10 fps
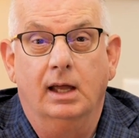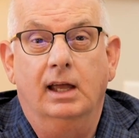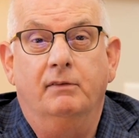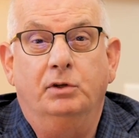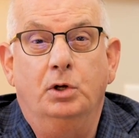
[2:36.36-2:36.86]

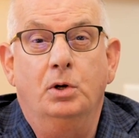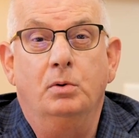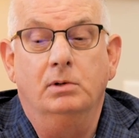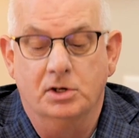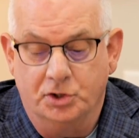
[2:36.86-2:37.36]
If
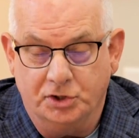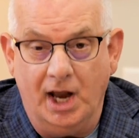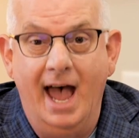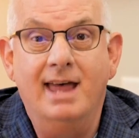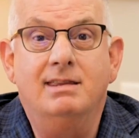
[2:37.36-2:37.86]
you
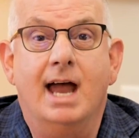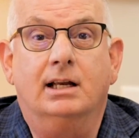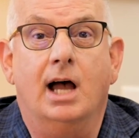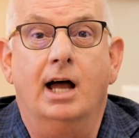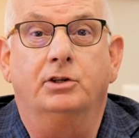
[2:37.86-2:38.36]
sign
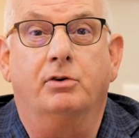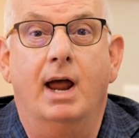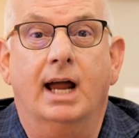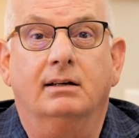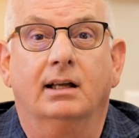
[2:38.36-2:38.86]
that
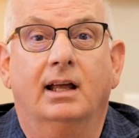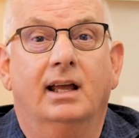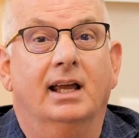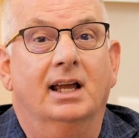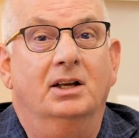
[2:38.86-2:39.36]
contract
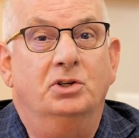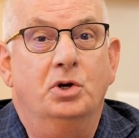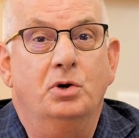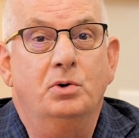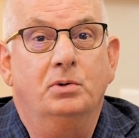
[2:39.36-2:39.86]
and
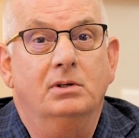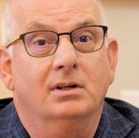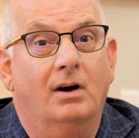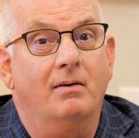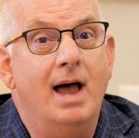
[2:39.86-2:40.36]
you
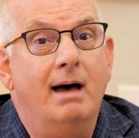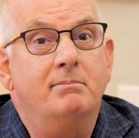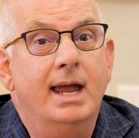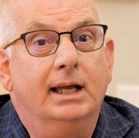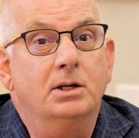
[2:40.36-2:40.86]
are not
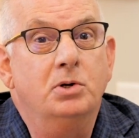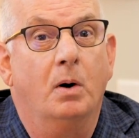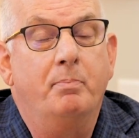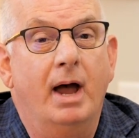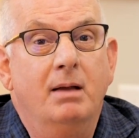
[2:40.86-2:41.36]
making
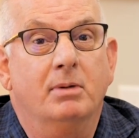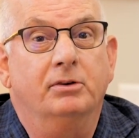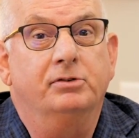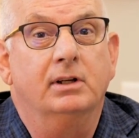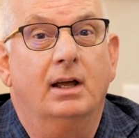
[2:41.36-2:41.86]
your
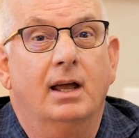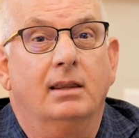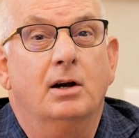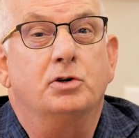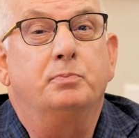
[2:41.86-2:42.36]
payments,
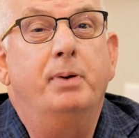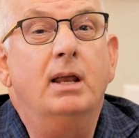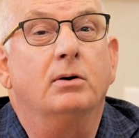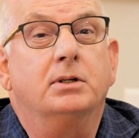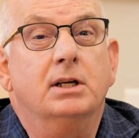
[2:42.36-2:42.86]
there's
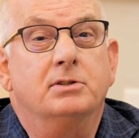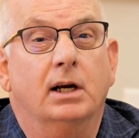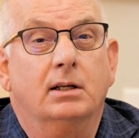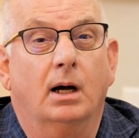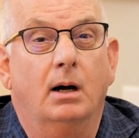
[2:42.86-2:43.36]
penalties
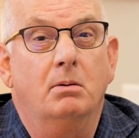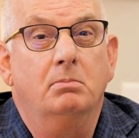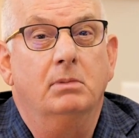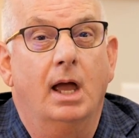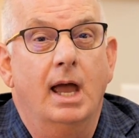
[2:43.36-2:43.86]
that
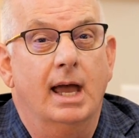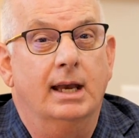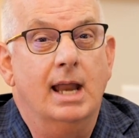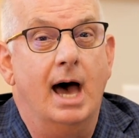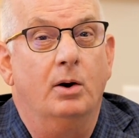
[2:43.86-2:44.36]
come.
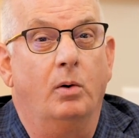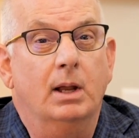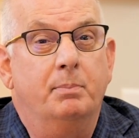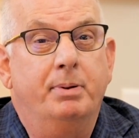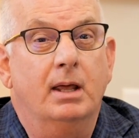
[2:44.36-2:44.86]
And not
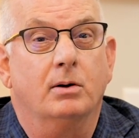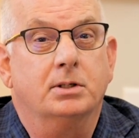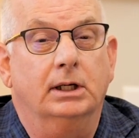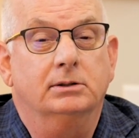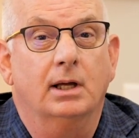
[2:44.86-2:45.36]
only
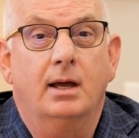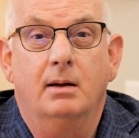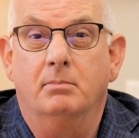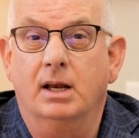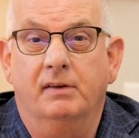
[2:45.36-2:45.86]
penalties,
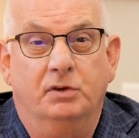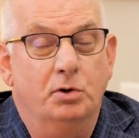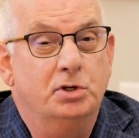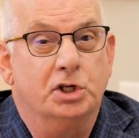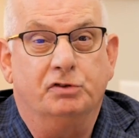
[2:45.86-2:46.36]
but if
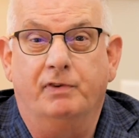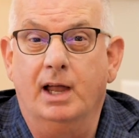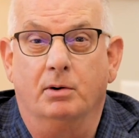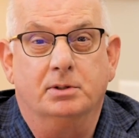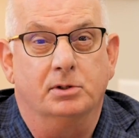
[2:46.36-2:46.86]
you just
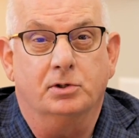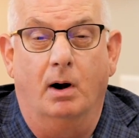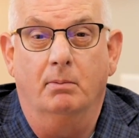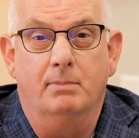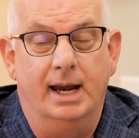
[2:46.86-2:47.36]
fail to
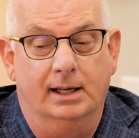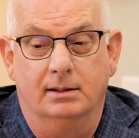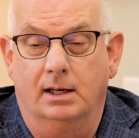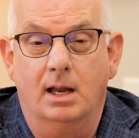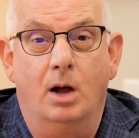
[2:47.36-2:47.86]
start
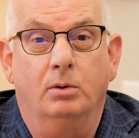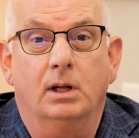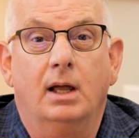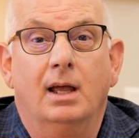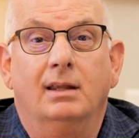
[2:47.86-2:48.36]
making the note,
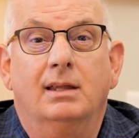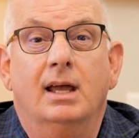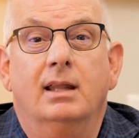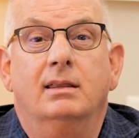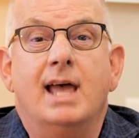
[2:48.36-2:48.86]

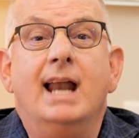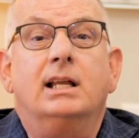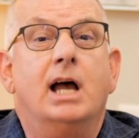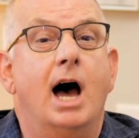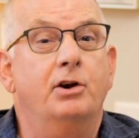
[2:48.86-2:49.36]
then
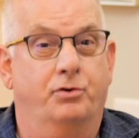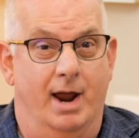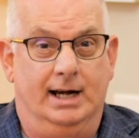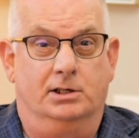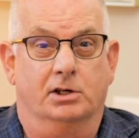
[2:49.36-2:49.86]
that
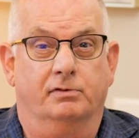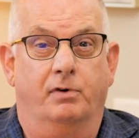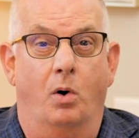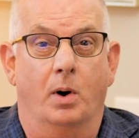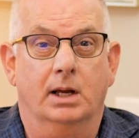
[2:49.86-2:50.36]
contract is
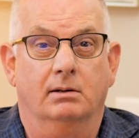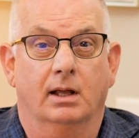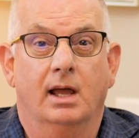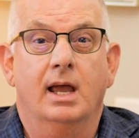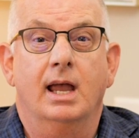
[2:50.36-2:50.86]
void
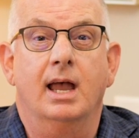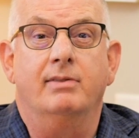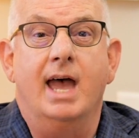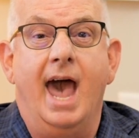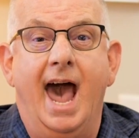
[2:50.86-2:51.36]

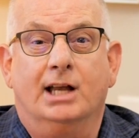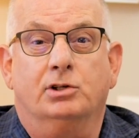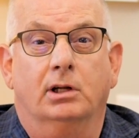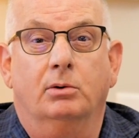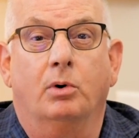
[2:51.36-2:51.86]
and they
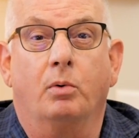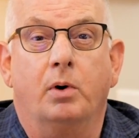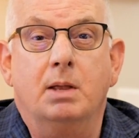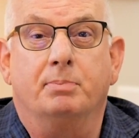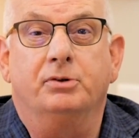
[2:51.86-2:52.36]
actually will
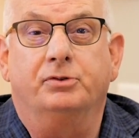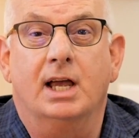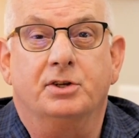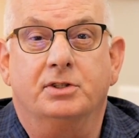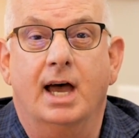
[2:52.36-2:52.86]

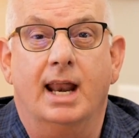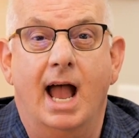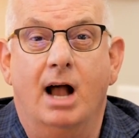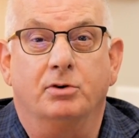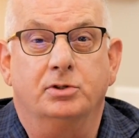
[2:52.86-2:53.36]
repossess that
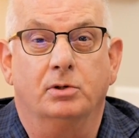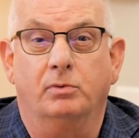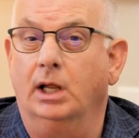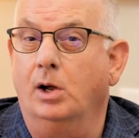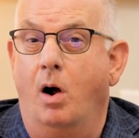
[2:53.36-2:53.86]
house
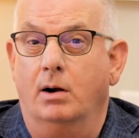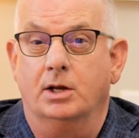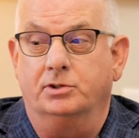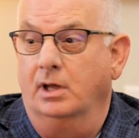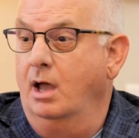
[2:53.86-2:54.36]

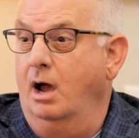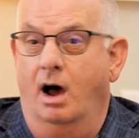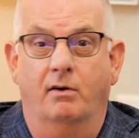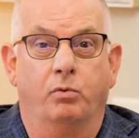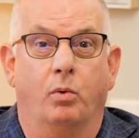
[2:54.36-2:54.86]
regardless
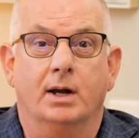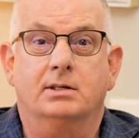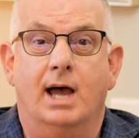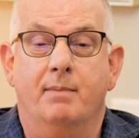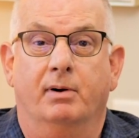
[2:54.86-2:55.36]
of
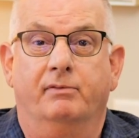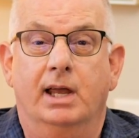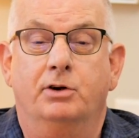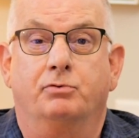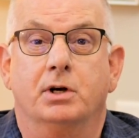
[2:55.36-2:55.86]
what type of
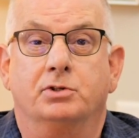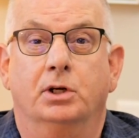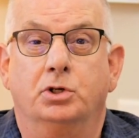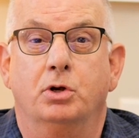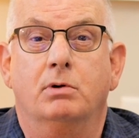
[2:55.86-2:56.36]
interest
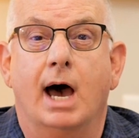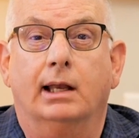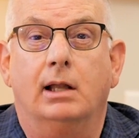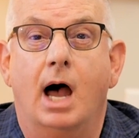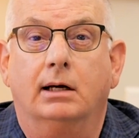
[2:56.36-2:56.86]
that you
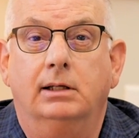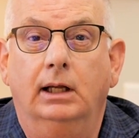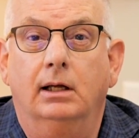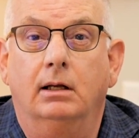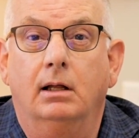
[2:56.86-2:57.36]
got locked
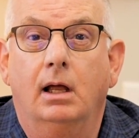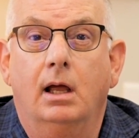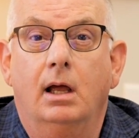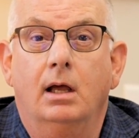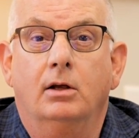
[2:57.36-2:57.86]
in.
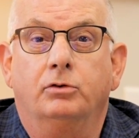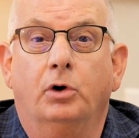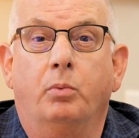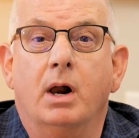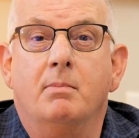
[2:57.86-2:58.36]

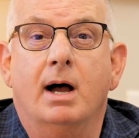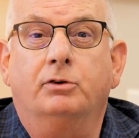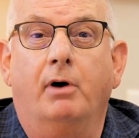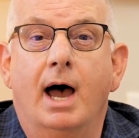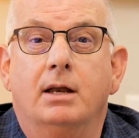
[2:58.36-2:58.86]
So what am I
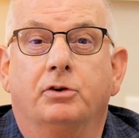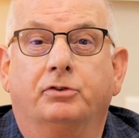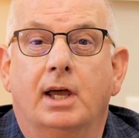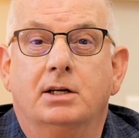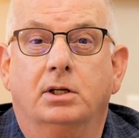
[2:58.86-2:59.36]
trying to
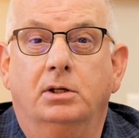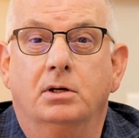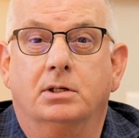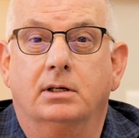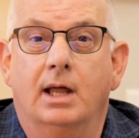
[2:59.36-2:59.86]
say to
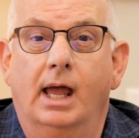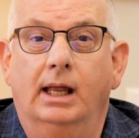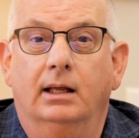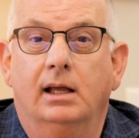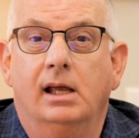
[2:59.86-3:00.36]
you
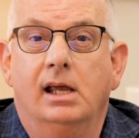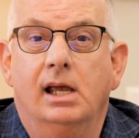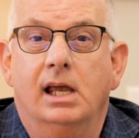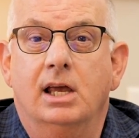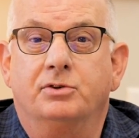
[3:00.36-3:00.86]
today
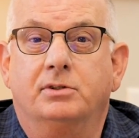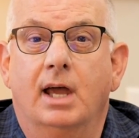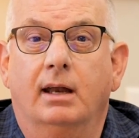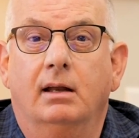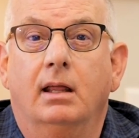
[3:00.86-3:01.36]
is that